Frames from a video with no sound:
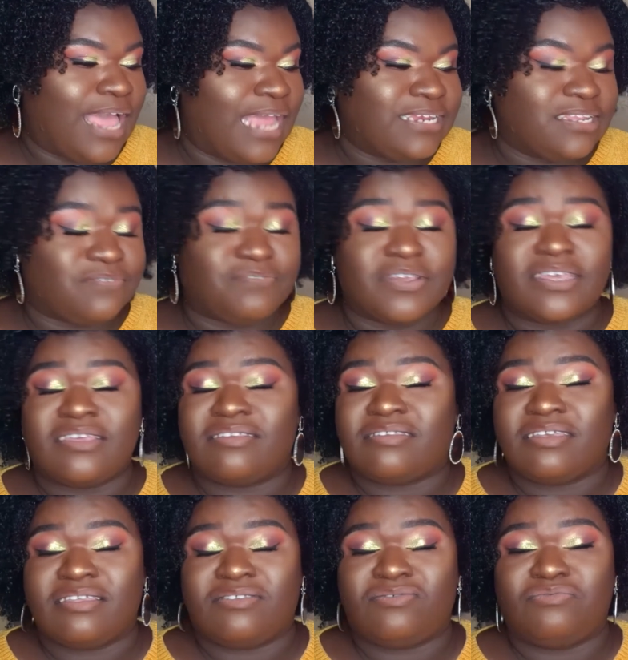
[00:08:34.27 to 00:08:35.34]
I just think
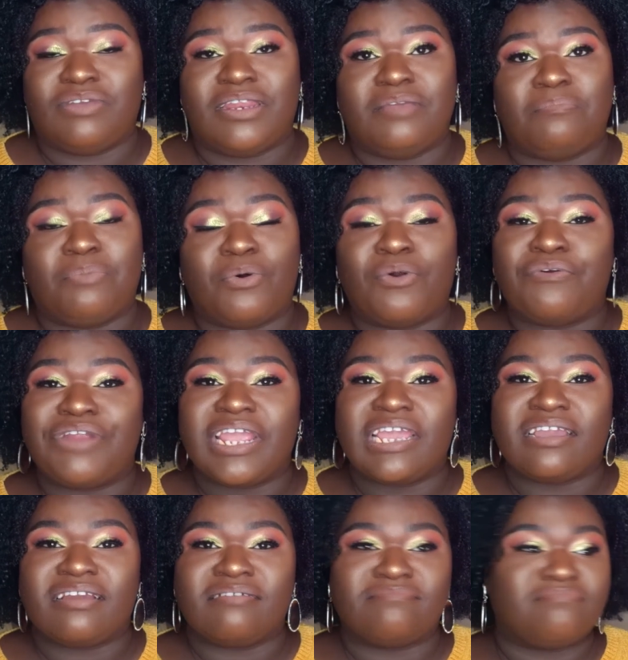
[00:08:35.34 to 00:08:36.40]
it's really
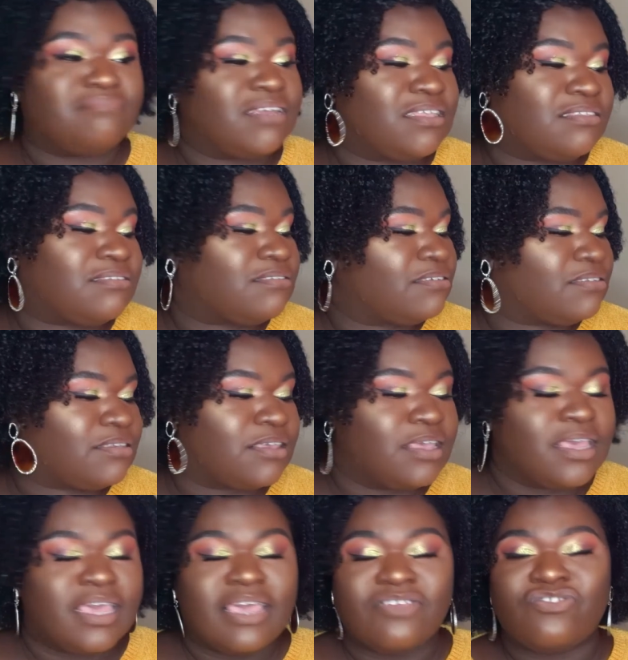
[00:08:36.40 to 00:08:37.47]
boring. It's
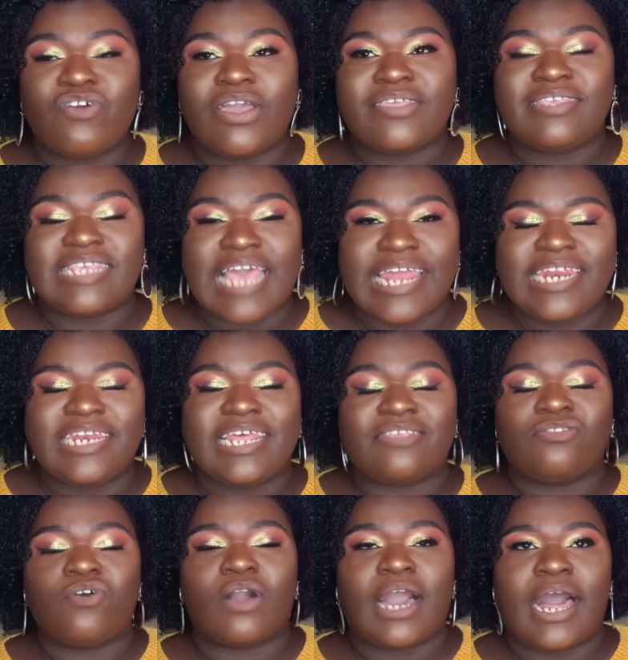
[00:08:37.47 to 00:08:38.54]
not exciting.
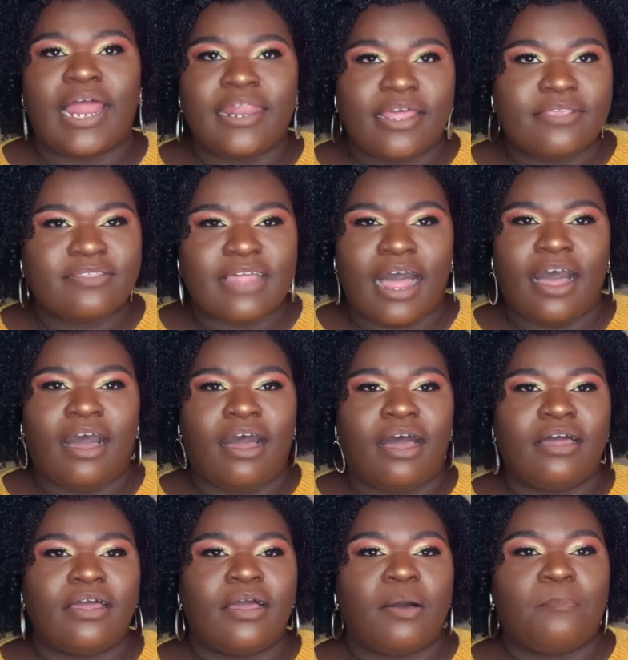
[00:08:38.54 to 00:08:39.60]
There's no colors that
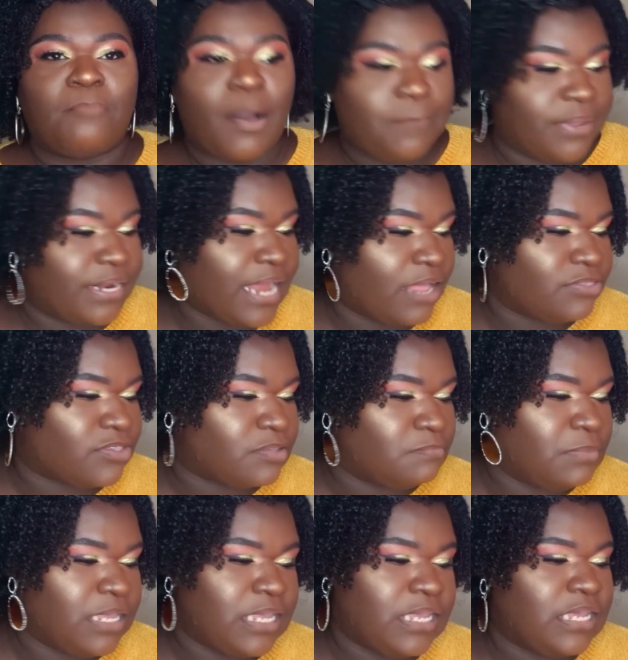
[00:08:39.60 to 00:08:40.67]
are popping out to
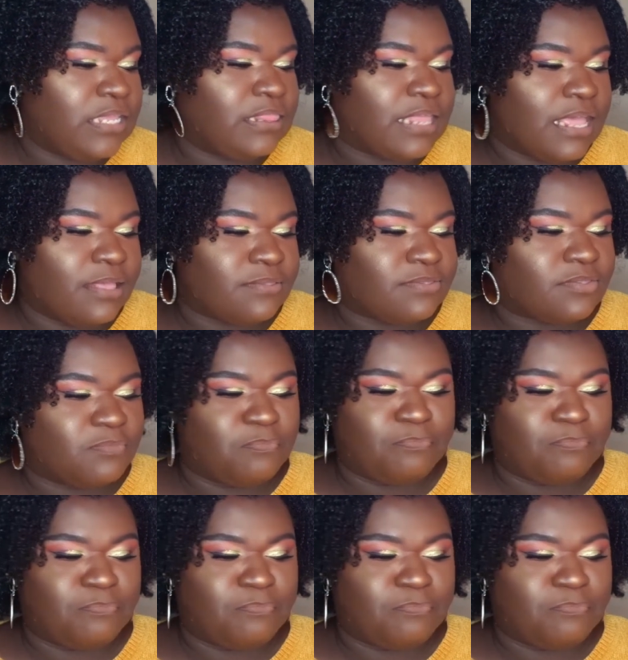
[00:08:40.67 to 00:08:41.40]
me. There's